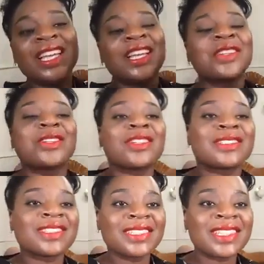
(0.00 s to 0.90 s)
You know, Dr.
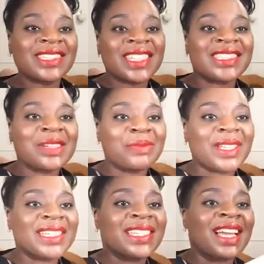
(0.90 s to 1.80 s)
Sandey said
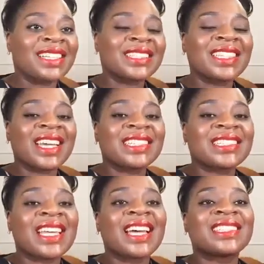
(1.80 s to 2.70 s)
something last night,
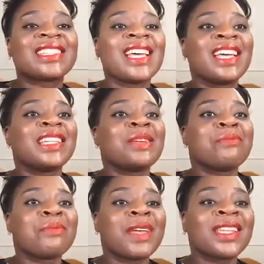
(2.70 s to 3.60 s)
that the
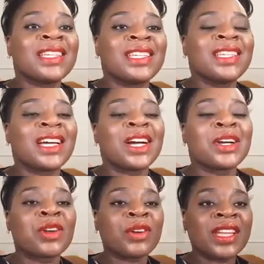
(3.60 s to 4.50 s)
many
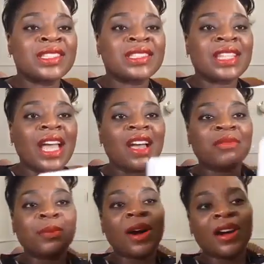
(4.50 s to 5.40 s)
greats that
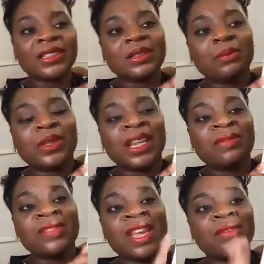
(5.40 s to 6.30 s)
have passed, but they've
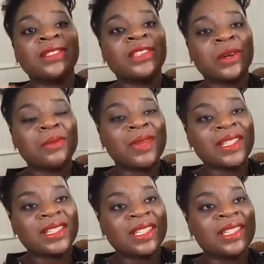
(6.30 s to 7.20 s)
never
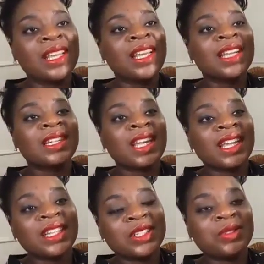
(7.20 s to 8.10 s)
documented their
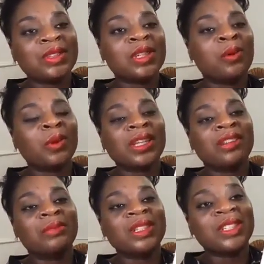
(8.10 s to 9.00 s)
history or what
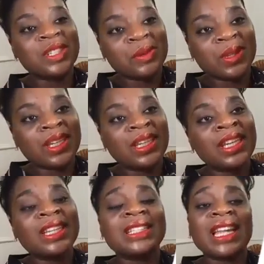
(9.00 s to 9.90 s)
they've been doing,
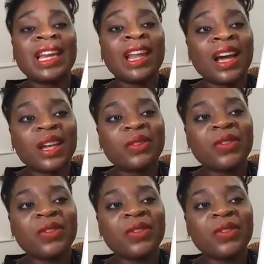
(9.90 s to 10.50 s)
their life.